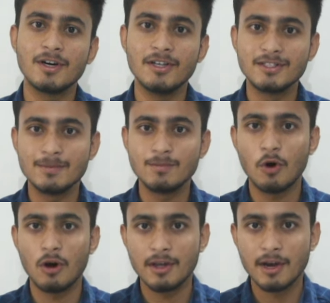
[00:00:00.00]
concept
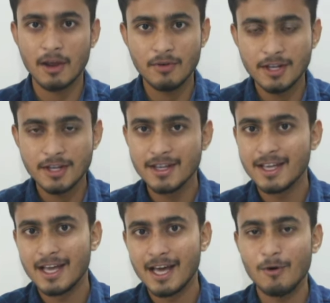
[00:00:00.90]
called gravity.
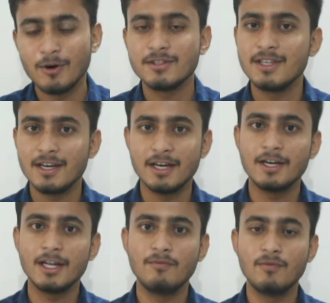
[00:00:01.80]
I was in at
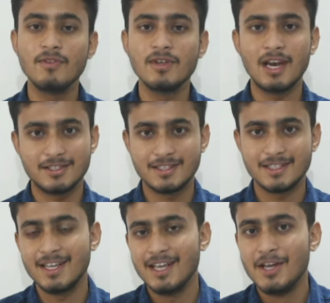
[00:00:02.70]
that time 5th
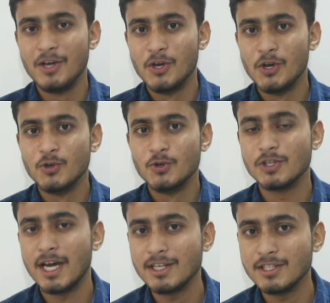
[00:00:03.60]
class. Mm-hmm.
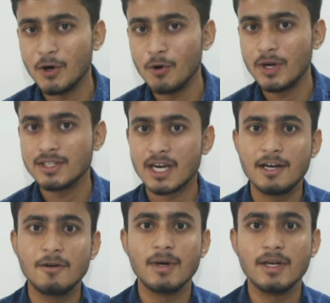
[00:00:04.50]
So that's how I
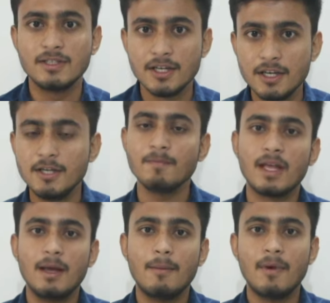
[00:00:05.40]
started my journey.
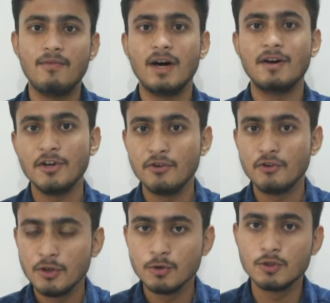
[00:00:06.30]
My father
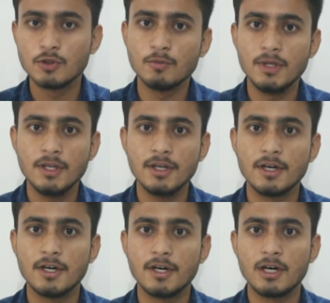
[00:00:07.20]
introduced to me,
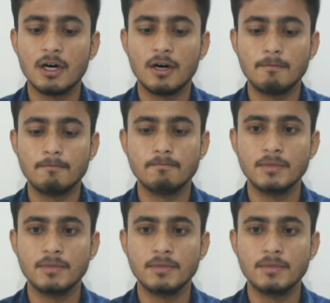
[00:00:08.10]
I